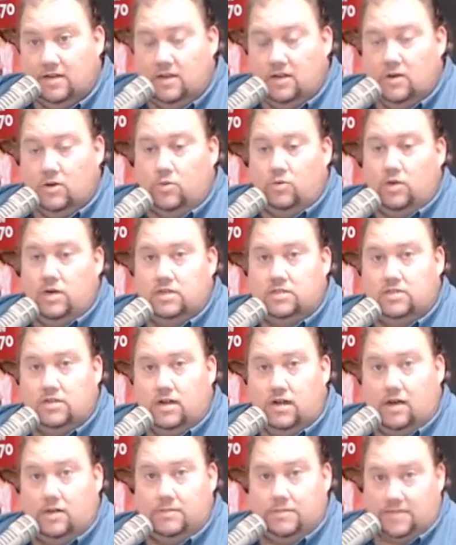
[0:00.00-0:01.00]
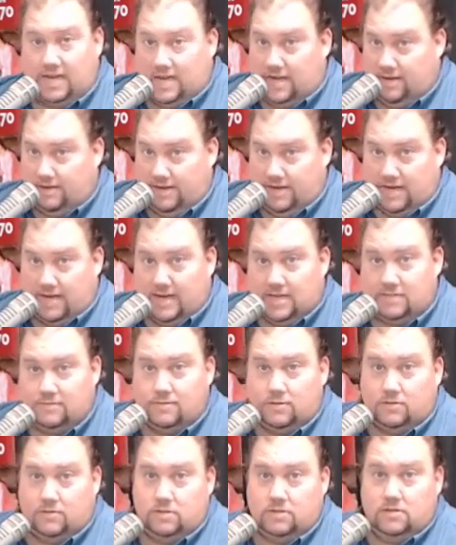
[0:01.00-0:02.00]
which is Hialeah
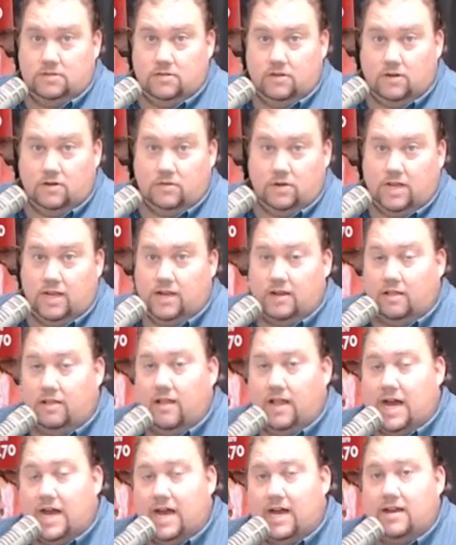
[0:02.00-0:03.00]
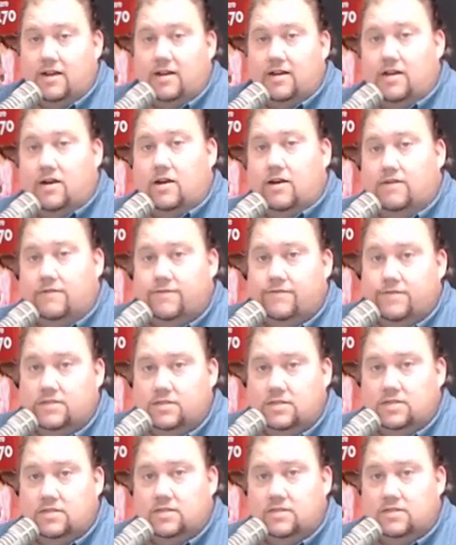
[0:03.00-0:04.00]
Hospital, which we get a lot of
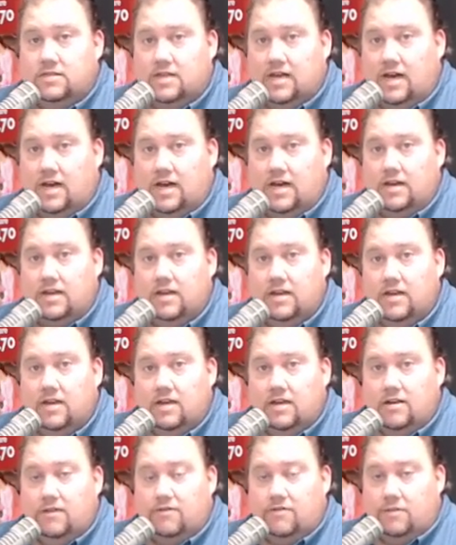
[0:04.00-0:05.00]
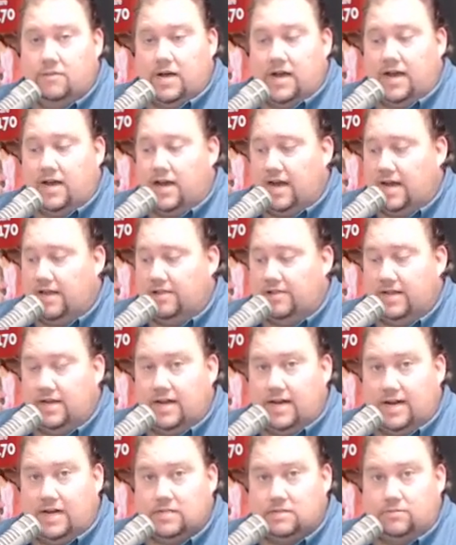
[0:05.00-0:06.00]
physicians on from Hialeah
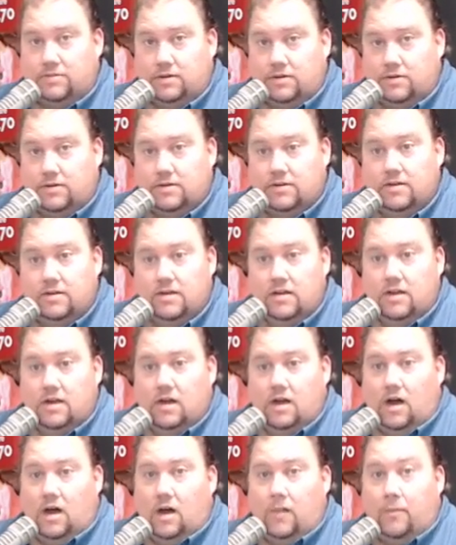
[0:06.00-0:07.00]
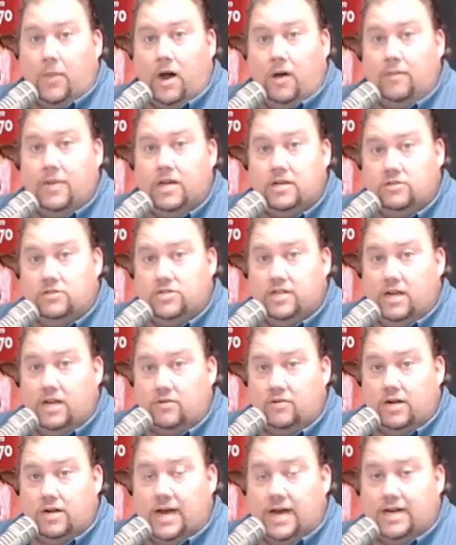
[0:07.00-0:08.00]
Hospital. Palmetto
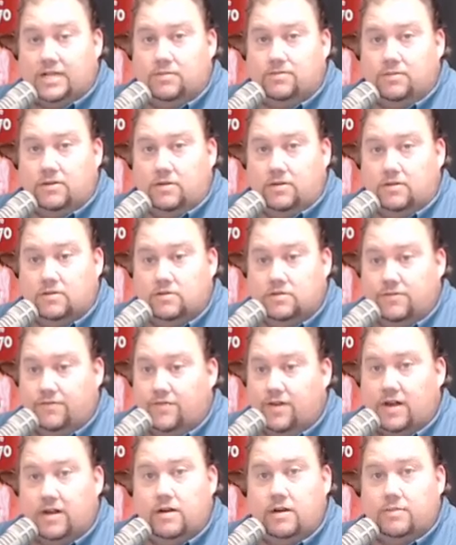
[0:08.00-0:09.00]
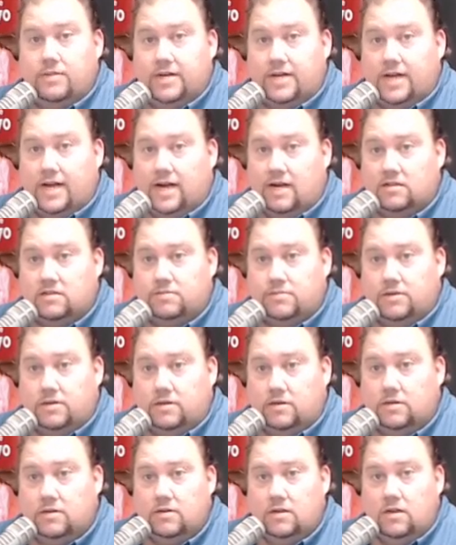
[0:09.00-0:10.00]
General Hospital is a very big
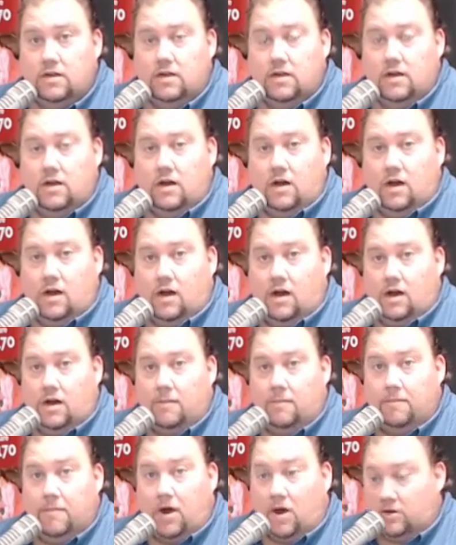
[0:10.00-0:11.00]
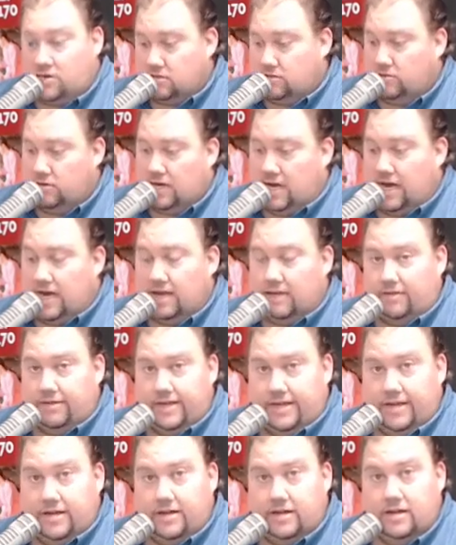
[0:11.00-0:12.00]
hospital, also in
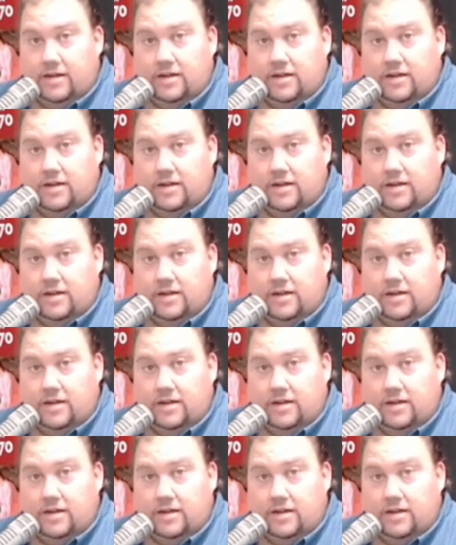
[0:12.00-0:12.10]
Hialeah,